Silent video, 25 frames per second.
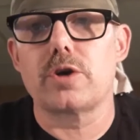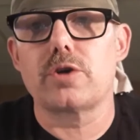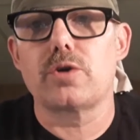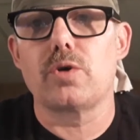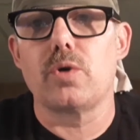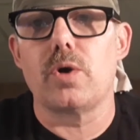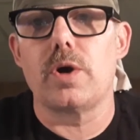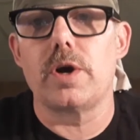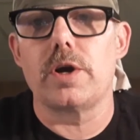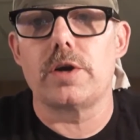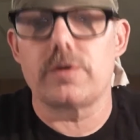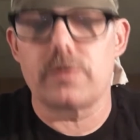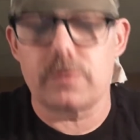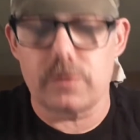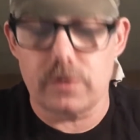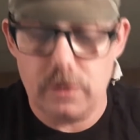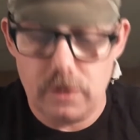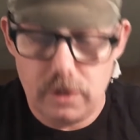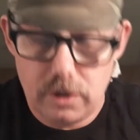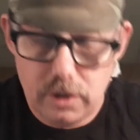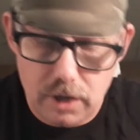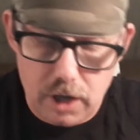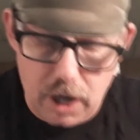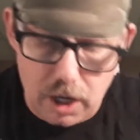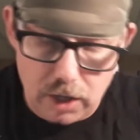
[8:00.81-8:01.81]
coins.
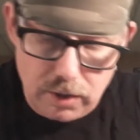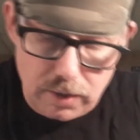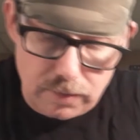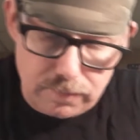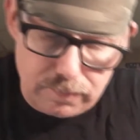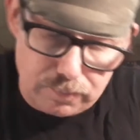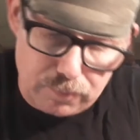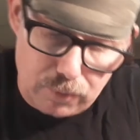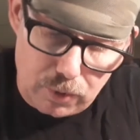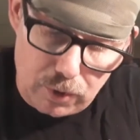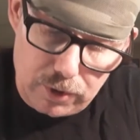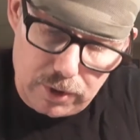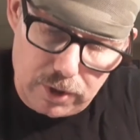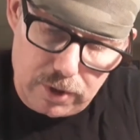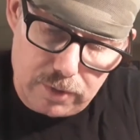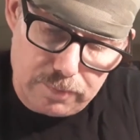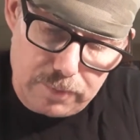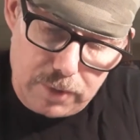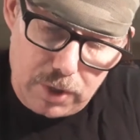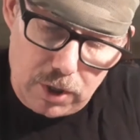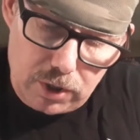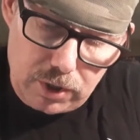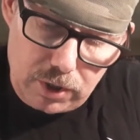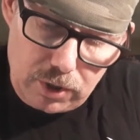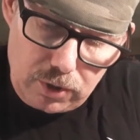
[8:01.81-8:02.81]
I love more than
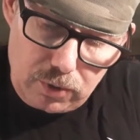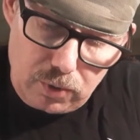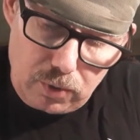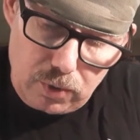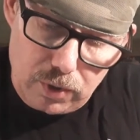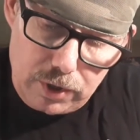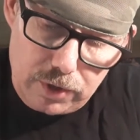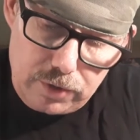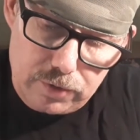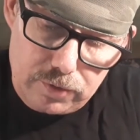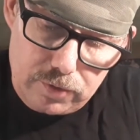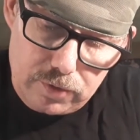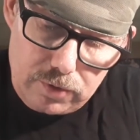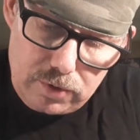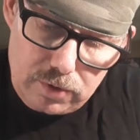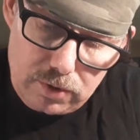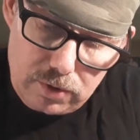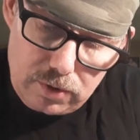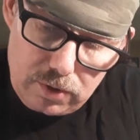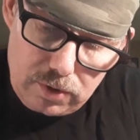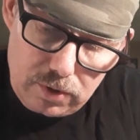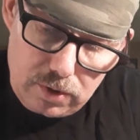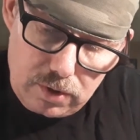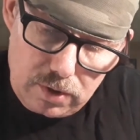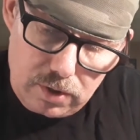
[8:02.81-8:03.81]
American coins.
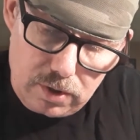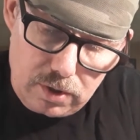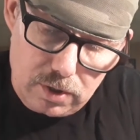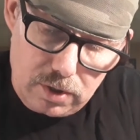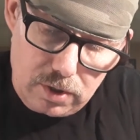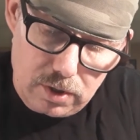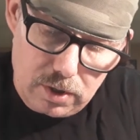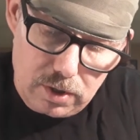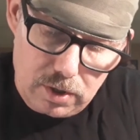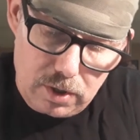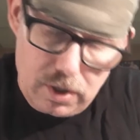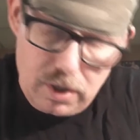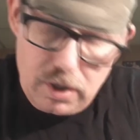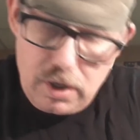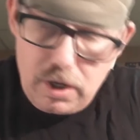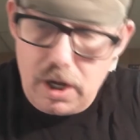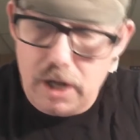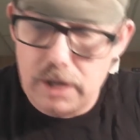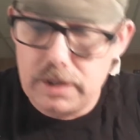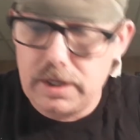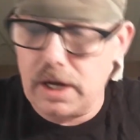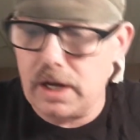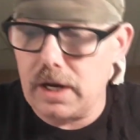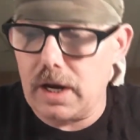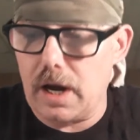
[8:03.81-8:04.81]

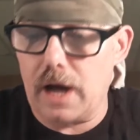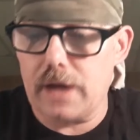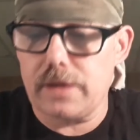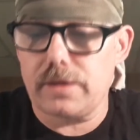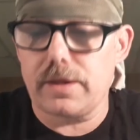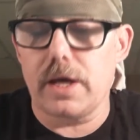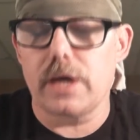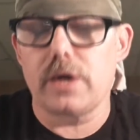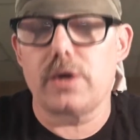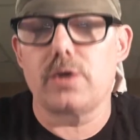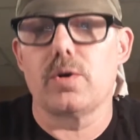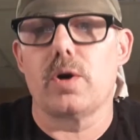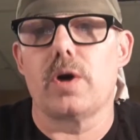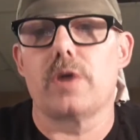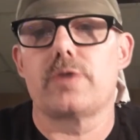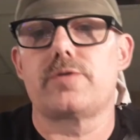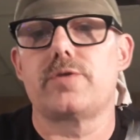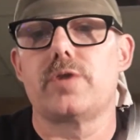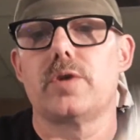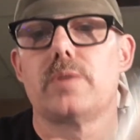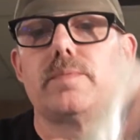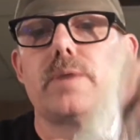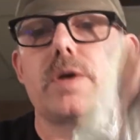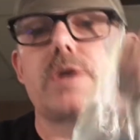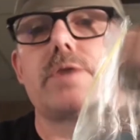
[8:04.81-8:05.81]
Again, I thank you all
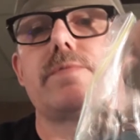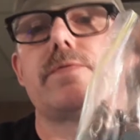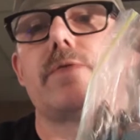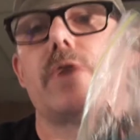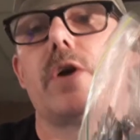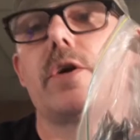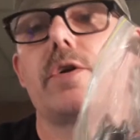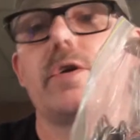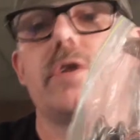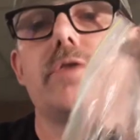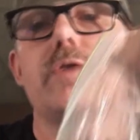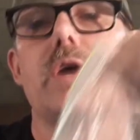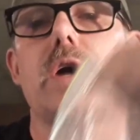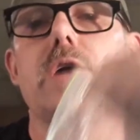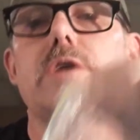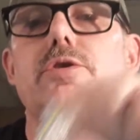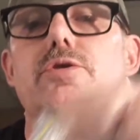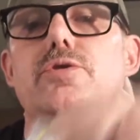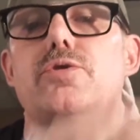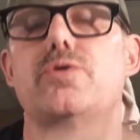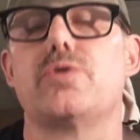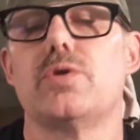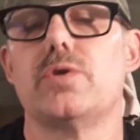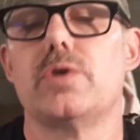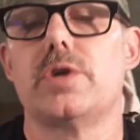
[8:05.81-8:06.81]
so much for all this. I
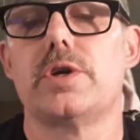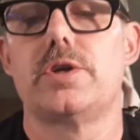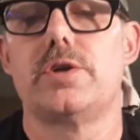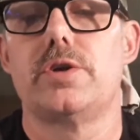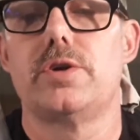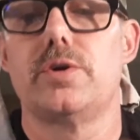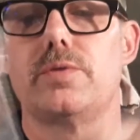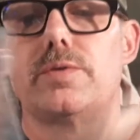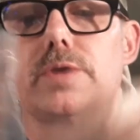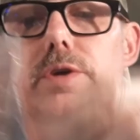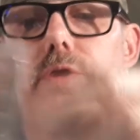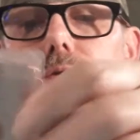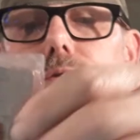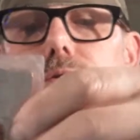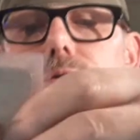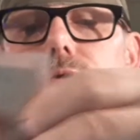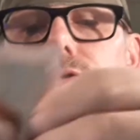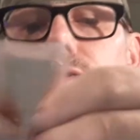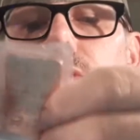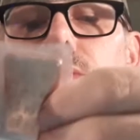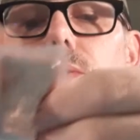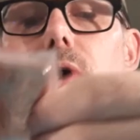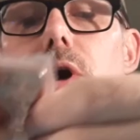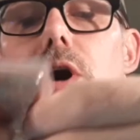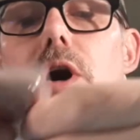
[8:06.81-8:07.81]
truly do. This is
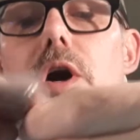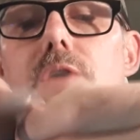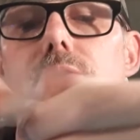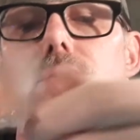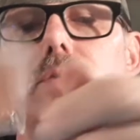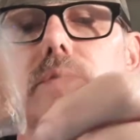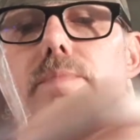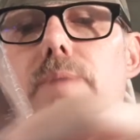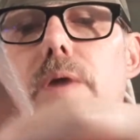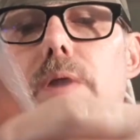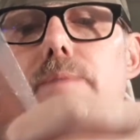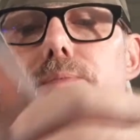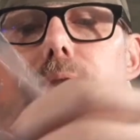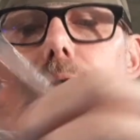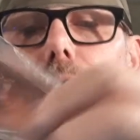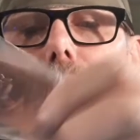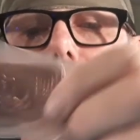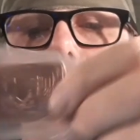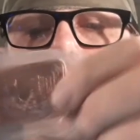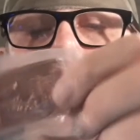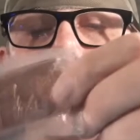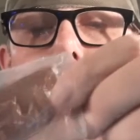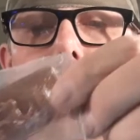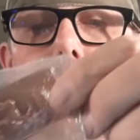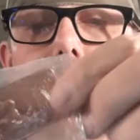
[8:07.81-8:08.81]
so awesome. I'm definitely
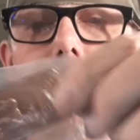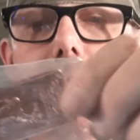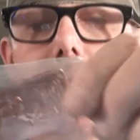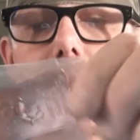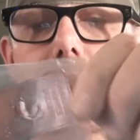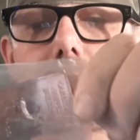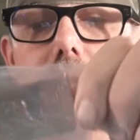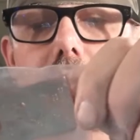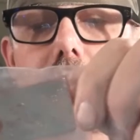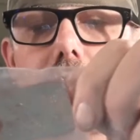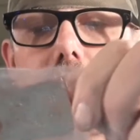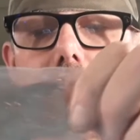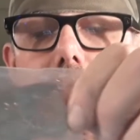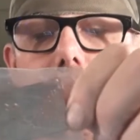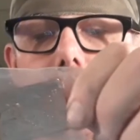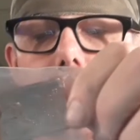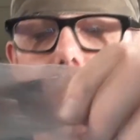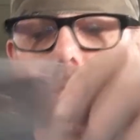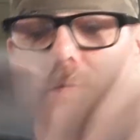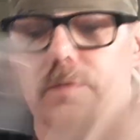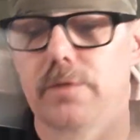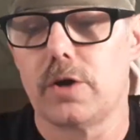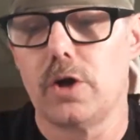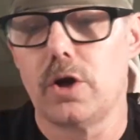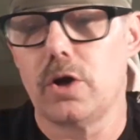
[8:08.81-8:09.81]
going to be dedicating
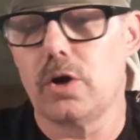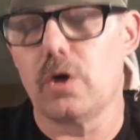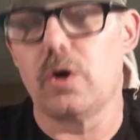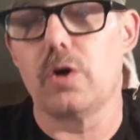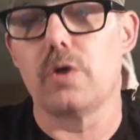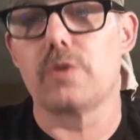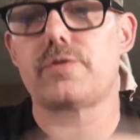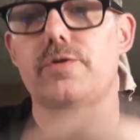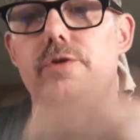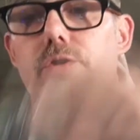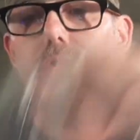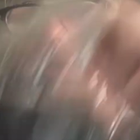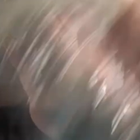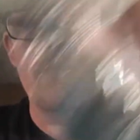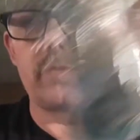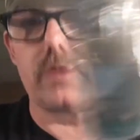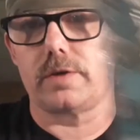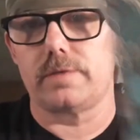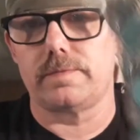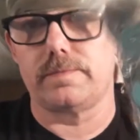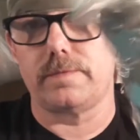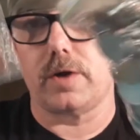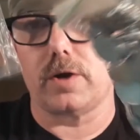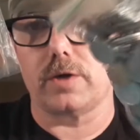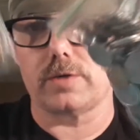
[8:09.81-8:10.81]
a whole series to the
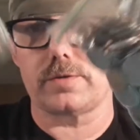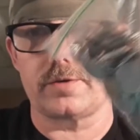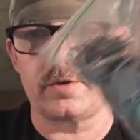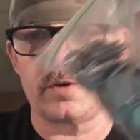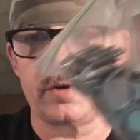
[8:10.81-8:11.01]
vault to